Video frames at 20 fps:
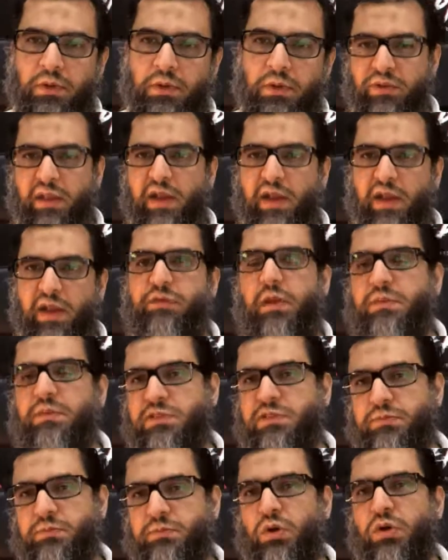wrote that
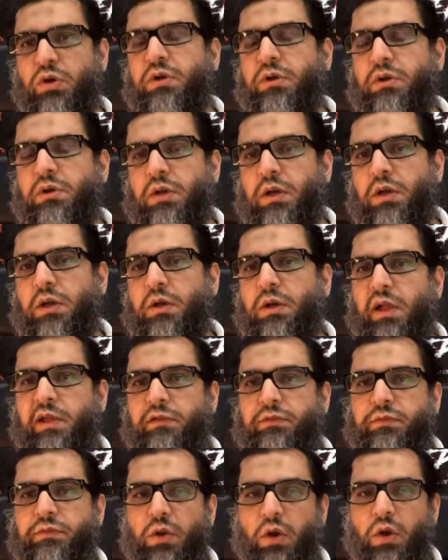famous book,
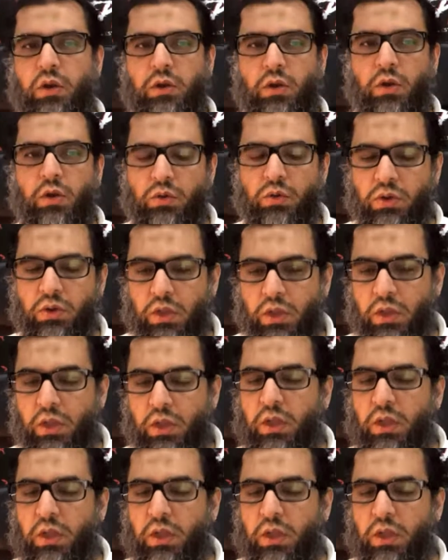as we all know,